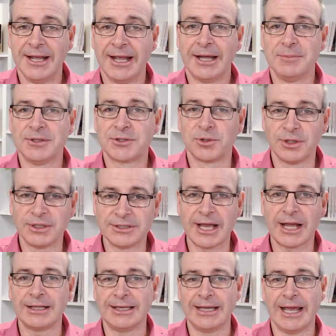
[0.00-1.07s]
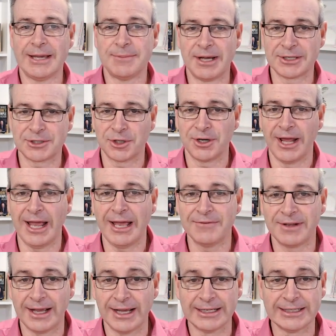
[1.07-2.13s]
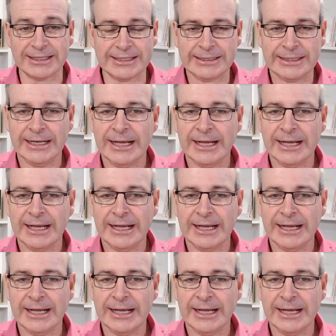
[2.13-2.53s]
and we saw exactly how much I'd have at 18.